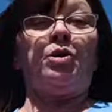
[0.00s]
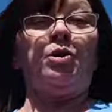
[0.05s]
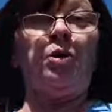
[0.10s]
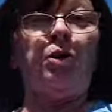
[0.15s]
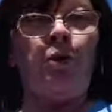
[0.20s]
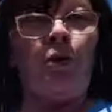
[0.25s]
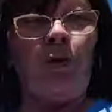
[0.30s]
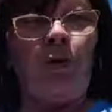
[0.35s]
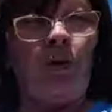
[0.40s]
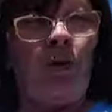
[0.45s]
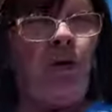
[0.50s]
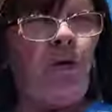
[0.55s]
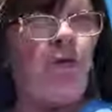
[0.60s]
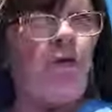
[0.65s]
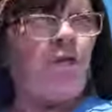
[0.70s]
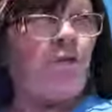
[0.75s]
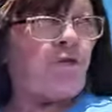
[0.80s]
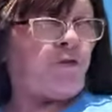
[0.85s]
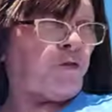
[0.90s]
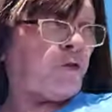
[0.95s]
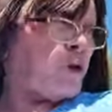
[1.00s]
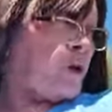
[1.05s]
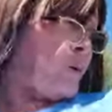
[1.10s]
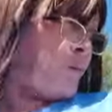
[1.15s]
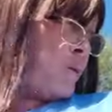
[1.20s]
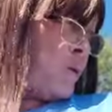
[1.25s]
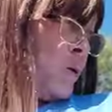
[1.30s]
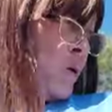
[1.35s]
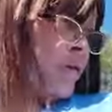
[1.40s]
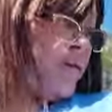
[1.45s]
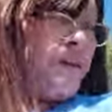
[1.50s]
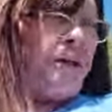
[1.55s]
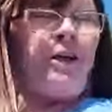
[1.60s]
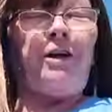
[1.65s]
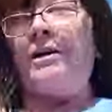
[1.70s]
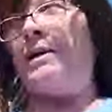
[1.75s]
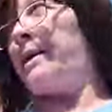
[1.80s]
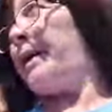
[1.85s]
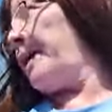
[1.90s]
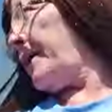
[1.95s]
you from North
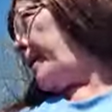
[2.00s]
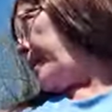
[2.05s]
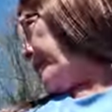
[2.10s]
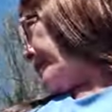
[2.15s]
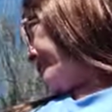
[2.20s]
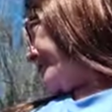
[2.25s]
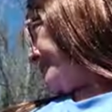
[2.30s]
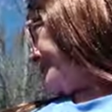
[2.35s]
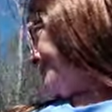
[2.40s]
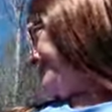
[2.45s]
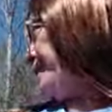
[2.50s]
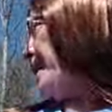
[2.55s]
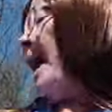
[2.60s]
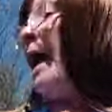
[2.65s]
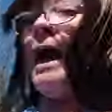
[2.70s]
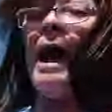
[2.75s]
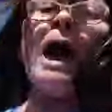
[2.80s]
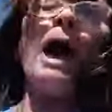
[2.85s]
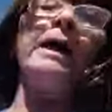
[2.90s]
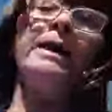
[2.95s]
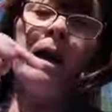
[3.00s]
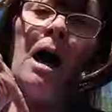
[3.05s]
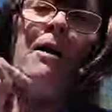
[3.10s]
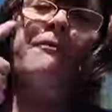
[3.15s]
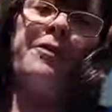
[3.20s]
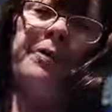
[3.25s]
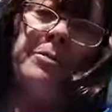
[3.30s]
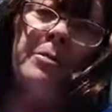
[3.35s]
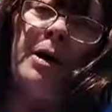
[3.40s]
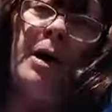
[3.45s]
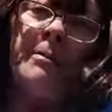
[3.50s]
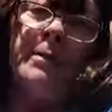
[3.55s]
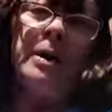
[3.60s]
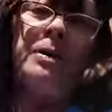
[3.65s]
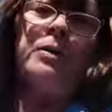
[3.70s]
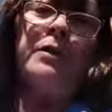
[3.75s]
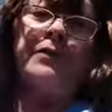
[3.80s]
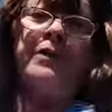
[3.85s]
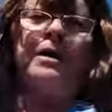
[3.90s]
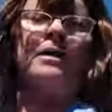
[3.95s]
Carolina. And y'all, for real, I'm in North